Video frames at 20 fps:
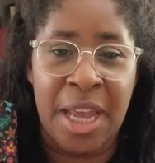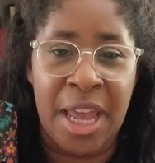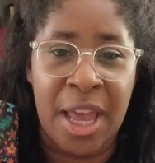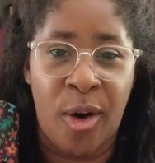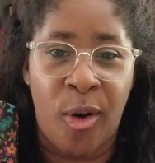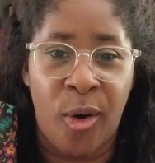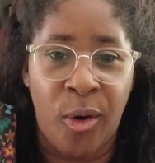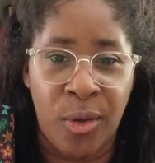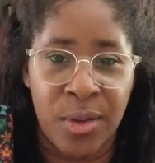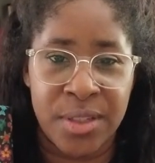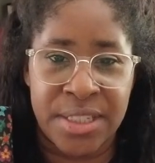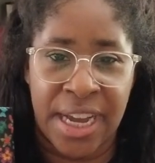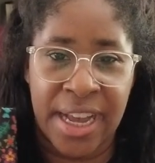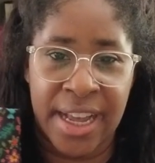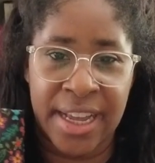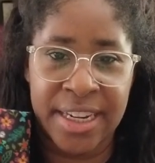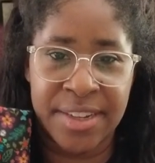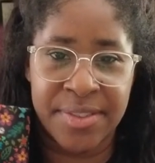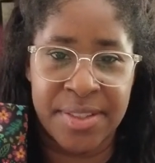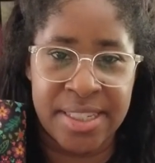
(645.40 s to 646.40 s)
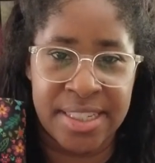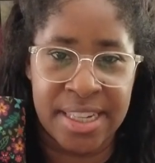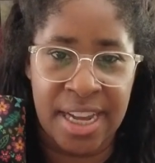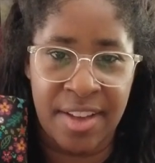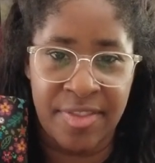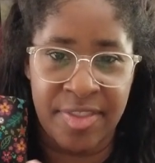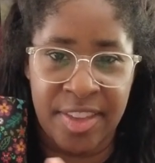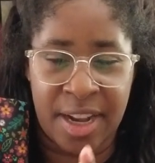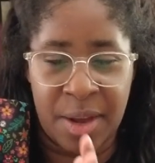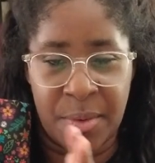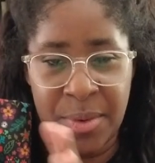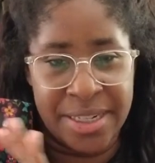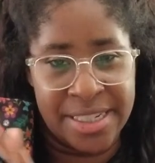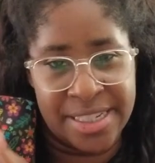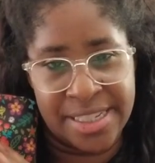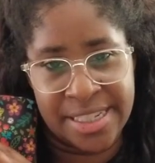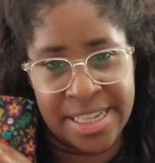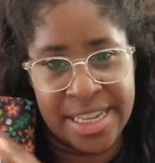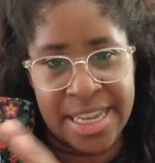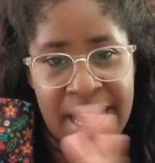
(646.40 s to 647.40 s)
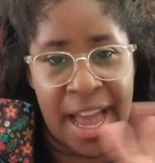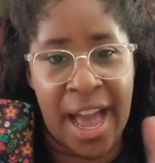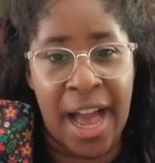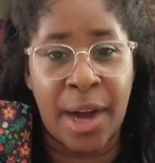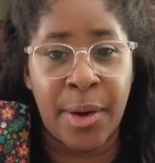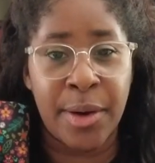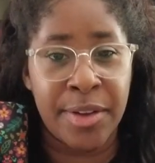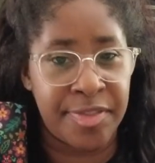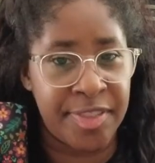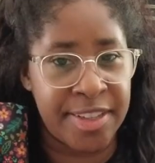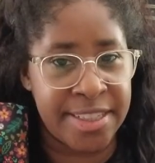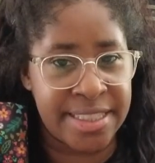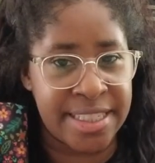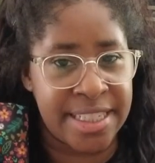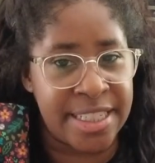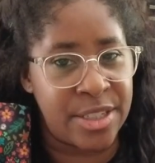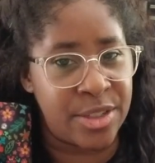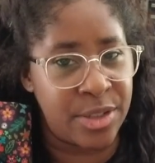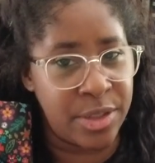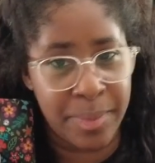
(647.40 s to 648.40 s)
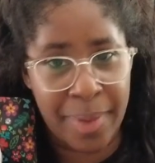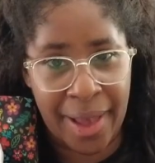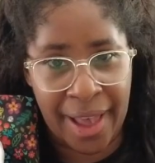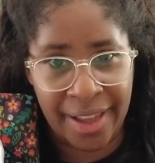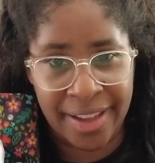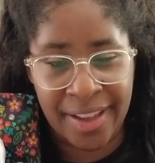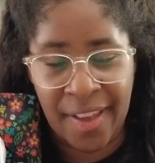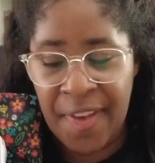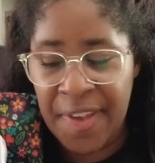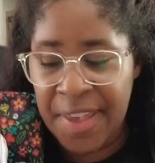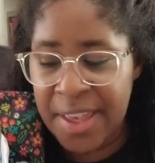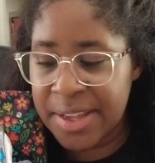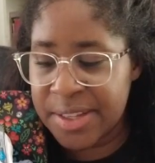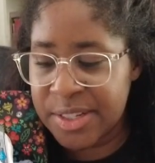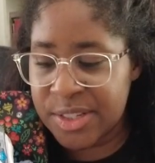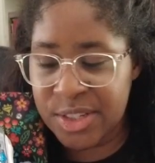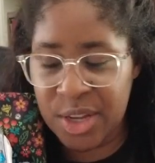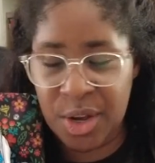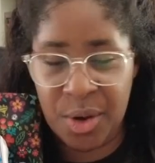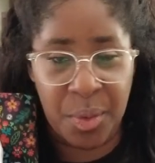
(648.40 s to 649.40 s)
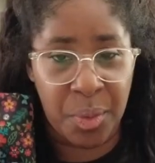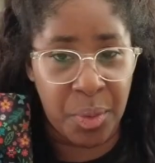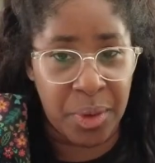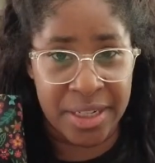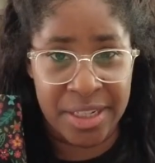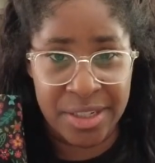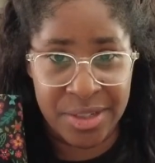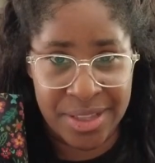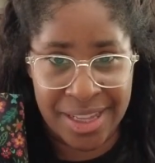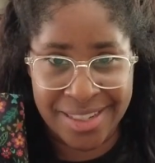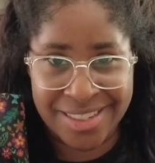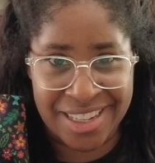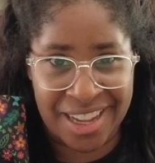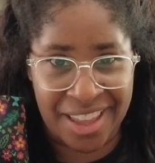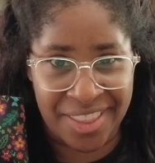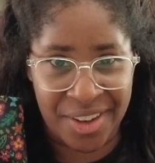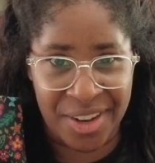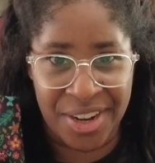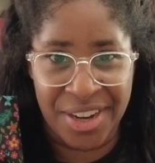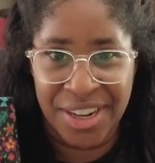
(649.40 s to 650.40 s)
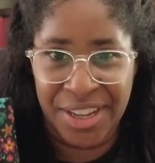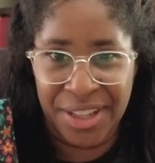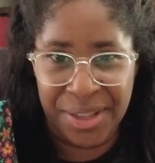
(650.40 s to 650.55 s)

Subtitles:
a whole ton of stuff that I want to see how it fits into the bag. So we're going to do that together.